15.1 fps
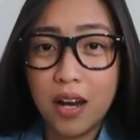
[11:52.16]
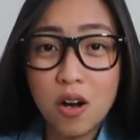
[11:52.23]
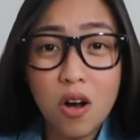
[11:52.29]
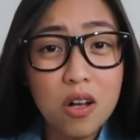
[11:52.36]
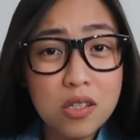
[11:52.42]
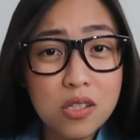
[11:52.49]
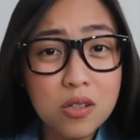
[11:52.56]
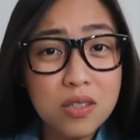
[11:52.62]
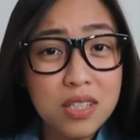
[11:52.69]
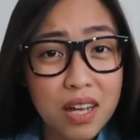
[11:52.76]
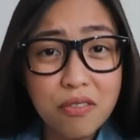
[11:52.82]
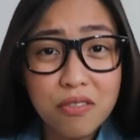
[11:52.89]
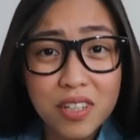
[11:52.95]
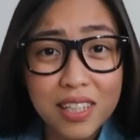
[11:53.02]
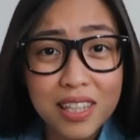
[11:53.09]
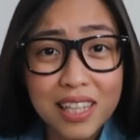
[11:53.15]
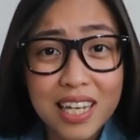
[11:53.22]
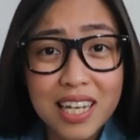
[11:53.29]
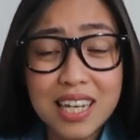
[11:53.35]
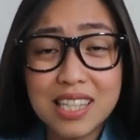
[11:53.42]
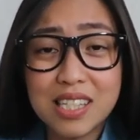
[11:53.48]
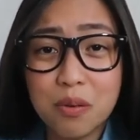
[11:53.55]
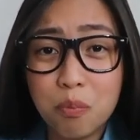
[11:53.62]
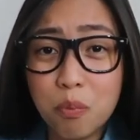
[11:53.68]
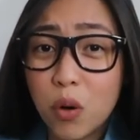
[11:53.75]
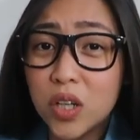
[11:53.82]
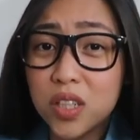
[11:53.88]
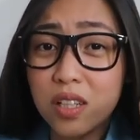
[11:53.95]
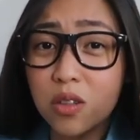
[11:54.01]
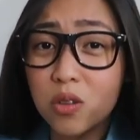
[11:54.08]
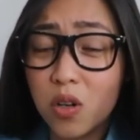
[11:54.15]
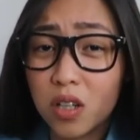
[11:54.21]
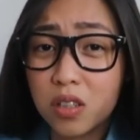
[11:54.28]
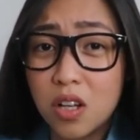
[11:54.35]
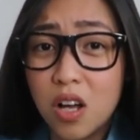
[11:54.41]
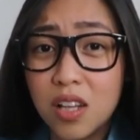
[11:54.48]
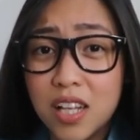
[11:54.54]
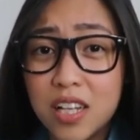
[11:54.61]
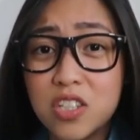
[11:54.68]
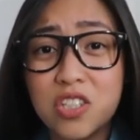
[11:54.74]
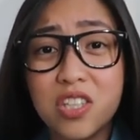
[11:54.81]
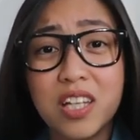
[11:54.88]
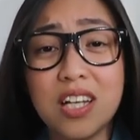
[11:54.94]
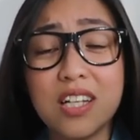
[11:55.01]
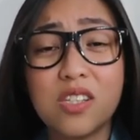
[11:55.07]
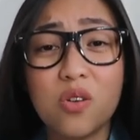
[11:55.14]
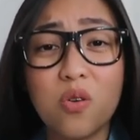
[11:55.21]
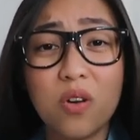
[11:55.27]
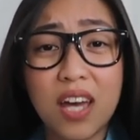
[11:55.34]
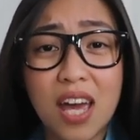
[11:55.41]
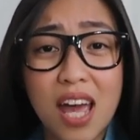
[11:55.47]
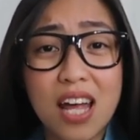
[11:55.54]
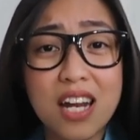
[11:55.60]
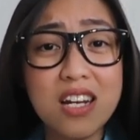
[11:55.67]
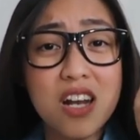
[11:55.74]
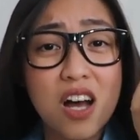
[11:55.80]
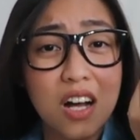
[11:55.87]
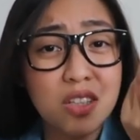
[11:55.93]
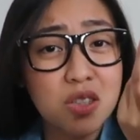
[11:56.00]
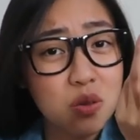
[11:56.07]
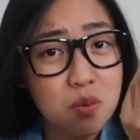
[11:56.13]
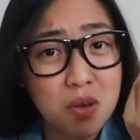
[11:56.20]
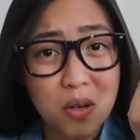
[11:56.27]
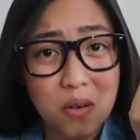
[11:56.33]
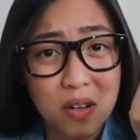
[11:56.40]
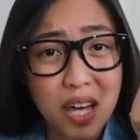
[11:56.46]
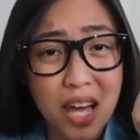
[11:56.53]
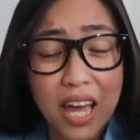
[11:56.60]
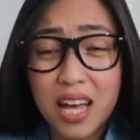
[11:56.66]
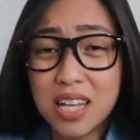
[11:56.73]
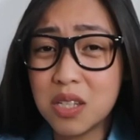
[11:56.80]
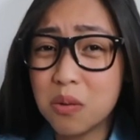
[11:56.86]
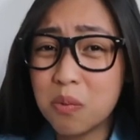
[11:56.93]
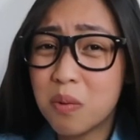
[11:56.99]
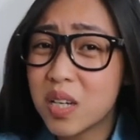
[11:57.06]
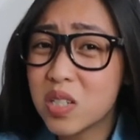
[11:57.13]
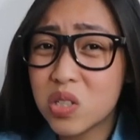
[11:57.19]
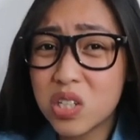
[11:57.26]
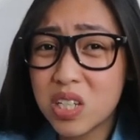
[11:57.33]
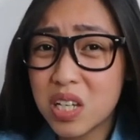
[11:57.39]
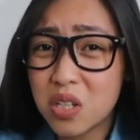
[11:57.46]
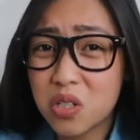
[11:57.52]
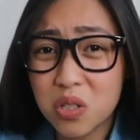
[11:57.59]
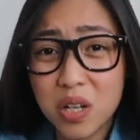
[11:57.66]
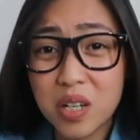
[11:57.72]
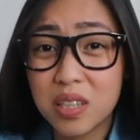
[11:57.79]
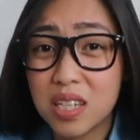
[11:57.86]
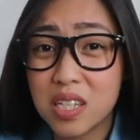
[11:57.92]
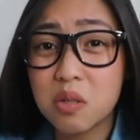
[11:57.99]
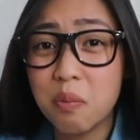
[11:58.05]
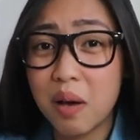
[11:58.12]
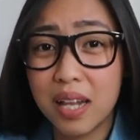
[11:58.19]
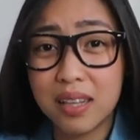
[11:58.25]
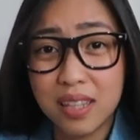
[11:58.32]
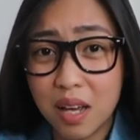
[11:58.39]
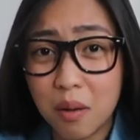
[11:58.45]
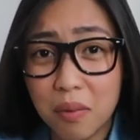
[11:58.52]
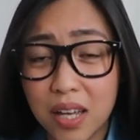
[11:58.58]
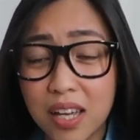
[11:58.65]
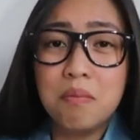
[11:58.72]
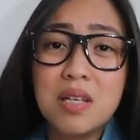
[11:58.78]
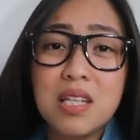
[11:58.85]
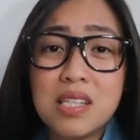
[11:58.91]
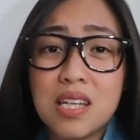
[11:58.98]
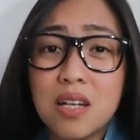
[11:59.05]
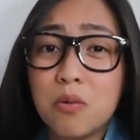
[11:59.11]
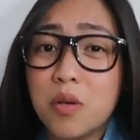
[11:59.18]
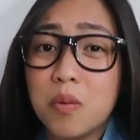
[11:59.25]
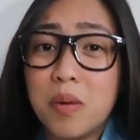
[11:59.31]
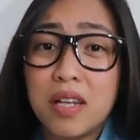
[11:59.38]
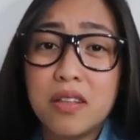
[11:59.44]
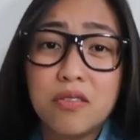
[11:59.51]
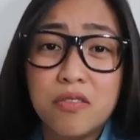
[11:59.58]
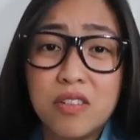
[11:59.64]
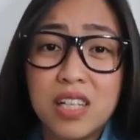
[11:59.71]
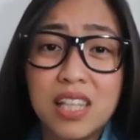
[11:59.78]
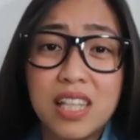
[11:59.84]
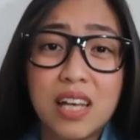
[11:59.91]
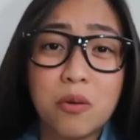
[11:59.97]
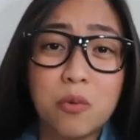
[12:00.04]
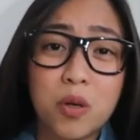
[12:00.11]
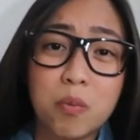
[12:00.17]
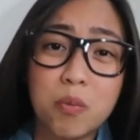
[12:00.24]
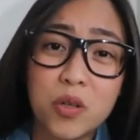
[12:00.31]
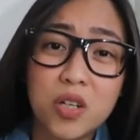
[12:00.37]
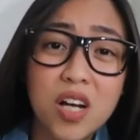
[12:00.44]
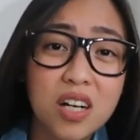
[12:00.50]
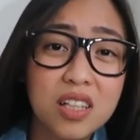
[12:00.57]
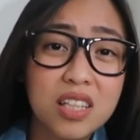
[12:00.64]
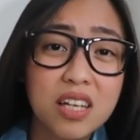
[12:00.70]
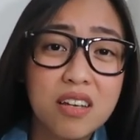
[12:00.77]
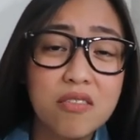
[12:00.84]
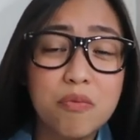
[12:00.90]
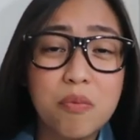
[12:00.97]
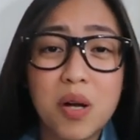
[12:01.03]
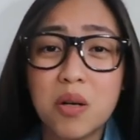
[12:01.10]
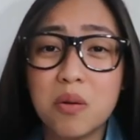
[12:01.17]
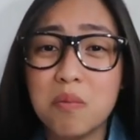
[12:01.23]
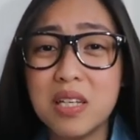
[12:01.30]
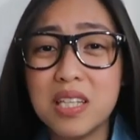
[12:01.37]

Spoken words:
And also, definitely, it's important to acknowledge that it's okay not to be okay, especially during this pandemic. Minsan, we might feel like we're productive, pero